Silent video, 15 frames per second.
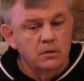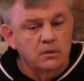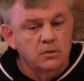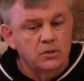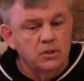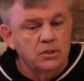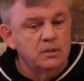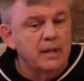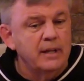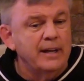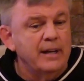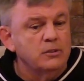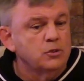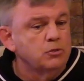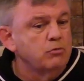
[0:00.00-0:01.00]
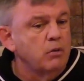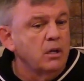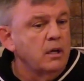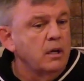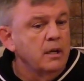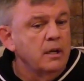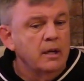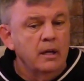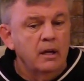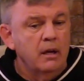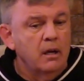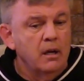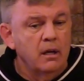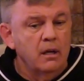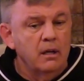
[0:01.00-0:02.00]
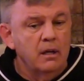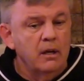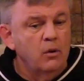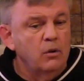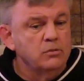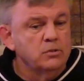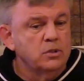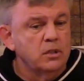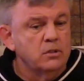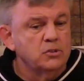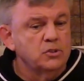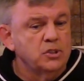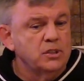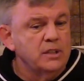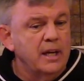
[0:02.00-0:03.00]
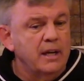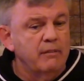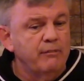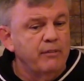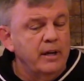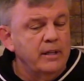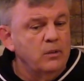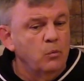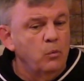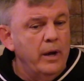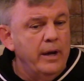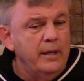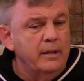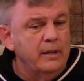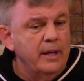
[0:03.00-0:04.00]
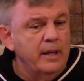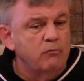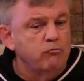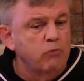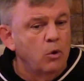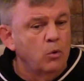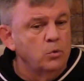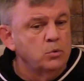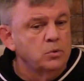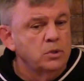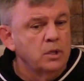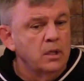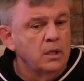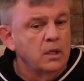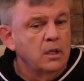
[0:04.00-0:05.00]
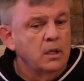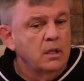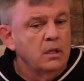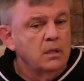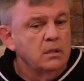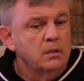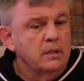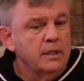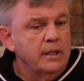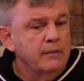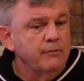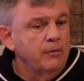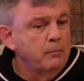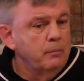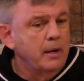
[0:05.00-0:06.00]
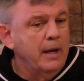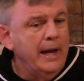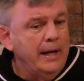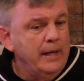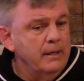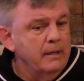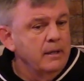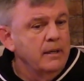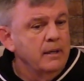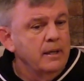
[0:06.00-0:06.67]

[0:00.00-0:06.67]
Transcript: she's getting outstruck uh, all of a sudden, she's got to find a way to get Rose to give up her height.